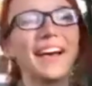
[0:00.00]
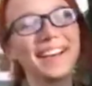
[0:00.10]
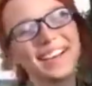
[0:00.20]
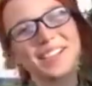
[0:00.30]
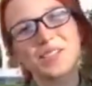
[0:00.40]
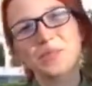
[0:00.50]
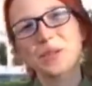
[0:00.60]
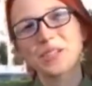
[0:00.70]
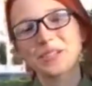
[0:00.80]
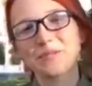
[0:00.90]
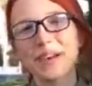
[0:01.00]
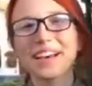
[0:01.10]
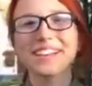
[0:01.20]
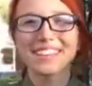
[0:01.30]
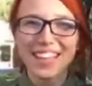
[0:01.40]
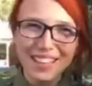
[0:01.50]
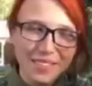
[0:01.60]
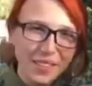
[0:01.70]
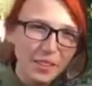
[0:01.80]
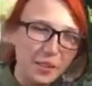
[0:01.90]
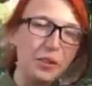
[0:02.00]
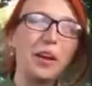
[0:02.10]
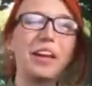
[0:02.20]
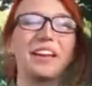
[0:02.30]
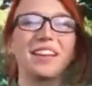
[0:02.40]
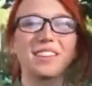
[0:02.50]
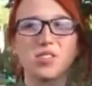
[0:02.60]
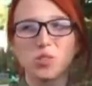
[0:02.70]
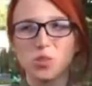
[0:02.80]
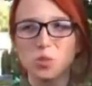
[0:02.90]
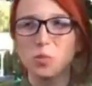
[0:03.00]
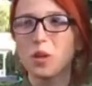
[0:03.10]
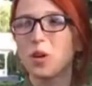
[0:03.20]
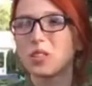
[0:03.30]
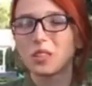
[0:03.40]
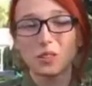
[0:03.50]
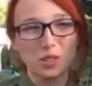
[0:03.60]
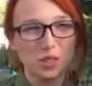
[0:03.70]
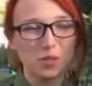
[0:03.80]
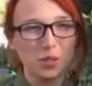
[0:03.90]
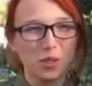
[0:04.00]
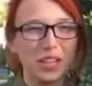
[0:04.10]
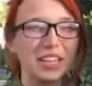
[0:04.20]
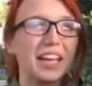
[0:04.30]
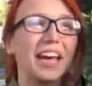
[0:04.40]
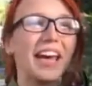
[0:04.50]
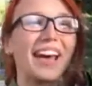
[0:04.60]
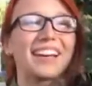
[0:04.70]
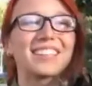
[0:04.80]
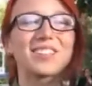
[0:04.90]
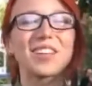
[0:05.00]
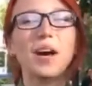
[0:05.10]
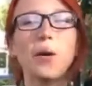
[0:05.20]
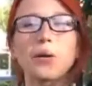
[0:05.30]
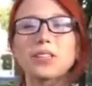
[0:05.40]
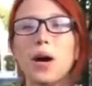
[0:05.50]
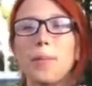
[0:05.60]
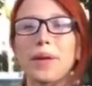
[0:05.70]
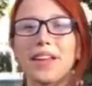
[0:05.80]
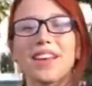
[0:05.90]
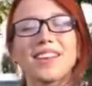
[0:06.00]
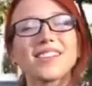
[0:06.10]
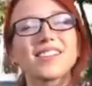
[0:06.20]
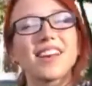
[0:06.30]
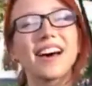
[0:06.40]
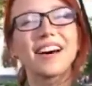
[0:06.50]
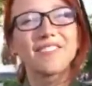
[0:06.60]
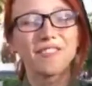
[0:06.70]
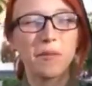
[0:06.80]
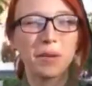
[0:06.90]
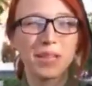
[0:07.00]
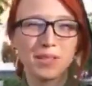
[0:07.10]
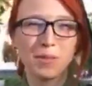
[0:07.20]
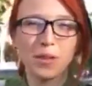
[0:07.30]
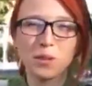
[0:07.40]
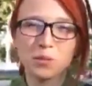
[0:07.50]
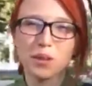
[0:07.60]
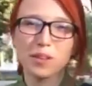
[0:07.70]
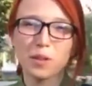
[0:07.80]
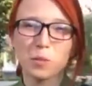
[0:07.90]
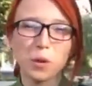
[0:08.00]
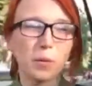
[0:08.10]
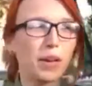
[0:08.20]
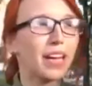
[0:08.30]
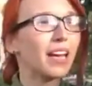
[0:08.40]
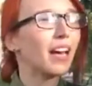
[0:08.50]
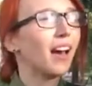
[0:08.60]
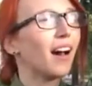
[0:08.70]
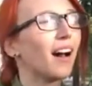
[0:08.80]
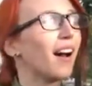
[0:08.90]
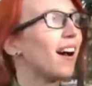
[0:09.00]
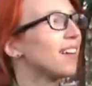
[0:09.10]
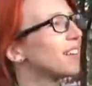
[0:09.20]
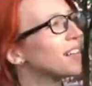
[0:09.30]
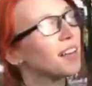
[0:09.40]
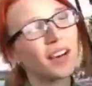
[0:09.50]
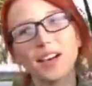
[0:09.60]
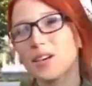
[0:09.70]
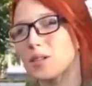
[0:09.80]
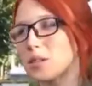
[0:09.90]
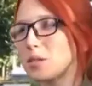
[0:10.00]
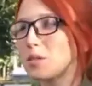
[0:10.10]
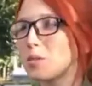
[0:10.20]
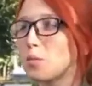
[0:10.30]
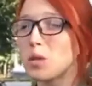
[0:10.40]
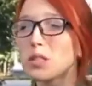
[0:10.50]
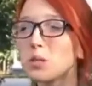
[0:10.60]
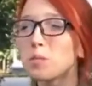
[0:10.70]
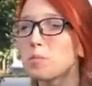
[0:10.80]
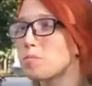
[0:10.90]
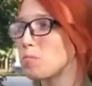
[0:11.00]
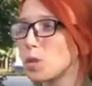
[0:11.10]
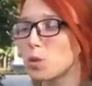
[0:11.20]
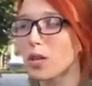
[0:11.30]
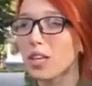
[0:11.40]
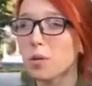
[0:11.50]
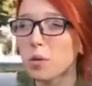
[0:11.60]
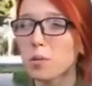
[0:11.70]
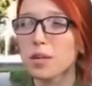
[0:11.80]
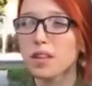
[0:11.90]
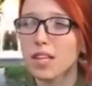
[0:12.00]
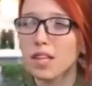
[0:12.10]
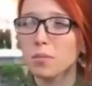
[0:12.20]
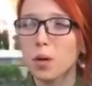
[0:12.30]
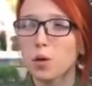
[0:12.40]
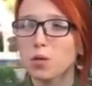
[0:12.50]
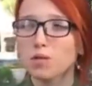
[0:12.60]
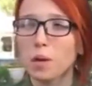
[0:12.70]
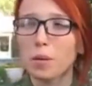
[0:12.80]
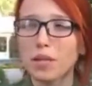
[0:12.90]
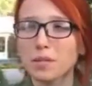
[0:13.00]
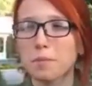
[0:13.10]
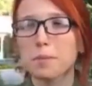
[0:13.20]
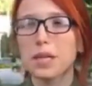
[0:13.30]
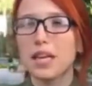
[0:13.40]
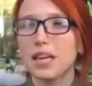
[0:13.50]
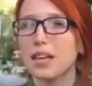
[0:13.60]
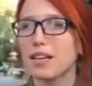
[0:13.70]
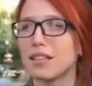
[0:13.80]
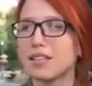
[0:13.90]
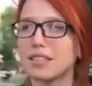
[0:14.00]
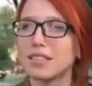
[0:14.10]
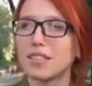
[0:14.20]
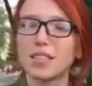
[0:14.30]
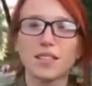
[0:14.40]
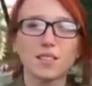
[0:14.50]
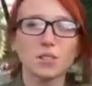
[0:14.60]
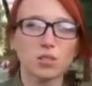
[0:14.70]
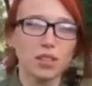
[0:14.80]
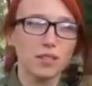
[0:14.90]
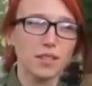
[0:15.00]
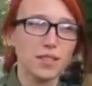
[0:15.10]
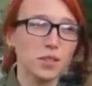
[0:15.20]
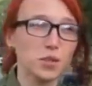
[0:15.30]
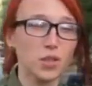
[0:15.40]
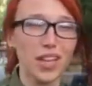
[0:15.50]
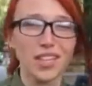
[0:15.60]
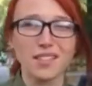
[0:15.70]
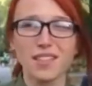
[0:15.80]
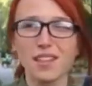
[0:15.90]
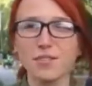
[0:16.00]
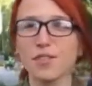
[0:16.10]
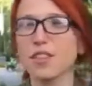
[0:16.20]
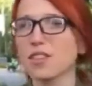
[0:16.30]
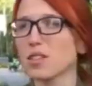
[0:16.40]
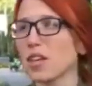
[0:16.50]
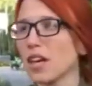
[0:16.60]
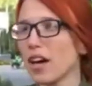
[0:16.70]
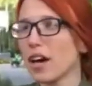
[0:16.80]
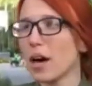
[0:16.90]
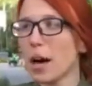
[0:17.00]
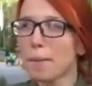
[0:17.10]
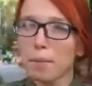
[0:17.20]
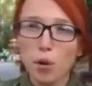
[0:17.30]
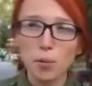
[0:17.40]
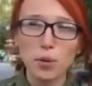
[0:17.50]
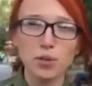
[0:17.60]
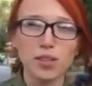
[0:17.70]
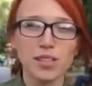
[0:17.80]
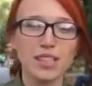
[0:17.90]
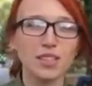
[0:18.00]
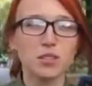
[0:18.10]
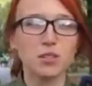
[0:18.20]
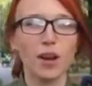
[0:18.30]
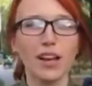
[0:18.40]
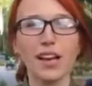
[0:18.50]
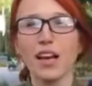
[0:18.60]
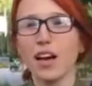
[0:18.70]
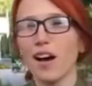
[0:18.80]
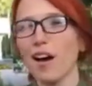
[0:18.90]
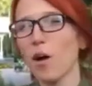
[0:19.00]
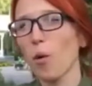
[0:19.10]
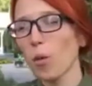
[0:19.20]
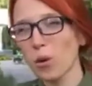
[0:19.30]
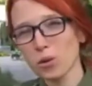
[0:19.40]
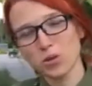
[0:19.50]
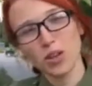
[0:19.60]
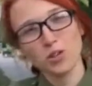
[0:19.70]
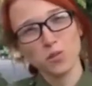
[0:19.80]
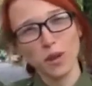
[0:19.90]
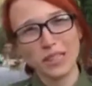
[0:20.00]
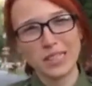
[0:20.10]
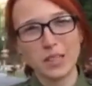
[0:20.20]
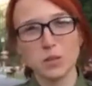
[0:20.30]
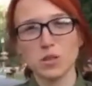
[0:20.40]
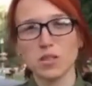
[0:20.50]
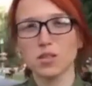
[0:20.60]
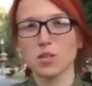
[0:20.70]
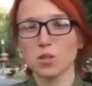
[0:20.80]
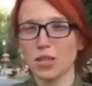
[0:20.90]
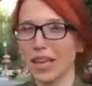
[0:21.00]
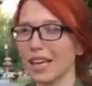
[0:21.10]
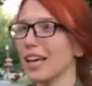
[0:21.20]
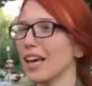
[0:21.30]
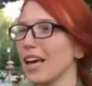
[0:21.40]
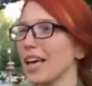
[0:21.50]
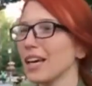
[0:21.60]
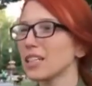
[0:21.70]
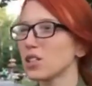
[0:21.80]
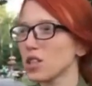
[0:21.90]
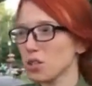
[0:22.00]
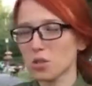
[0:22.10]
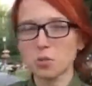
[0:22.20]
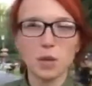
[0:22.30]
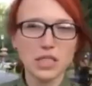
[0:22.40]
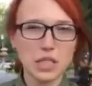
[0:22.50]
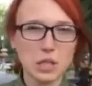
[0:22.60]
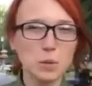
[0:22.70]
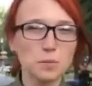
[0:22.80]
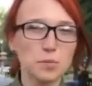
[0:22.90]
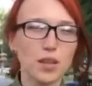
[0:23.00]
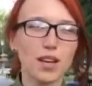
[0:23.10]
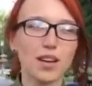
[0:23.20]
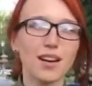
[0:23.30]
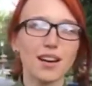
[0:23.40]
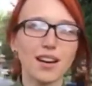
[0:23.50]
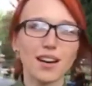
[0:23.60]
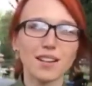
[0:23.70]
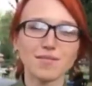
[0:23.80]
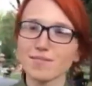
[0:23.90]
Hi guys, we're back live in Ukraine, in Sumy, on the north of Ukraine, and today our topic is uh, feminism in Ukrainian women. Uh, how do you, what do Ukrainian women think about feminism, and is it relevant in Ukraine itself? Is it uh, popular in Ukraine? Uh, we will try to find it out today. And just to remind you. Um,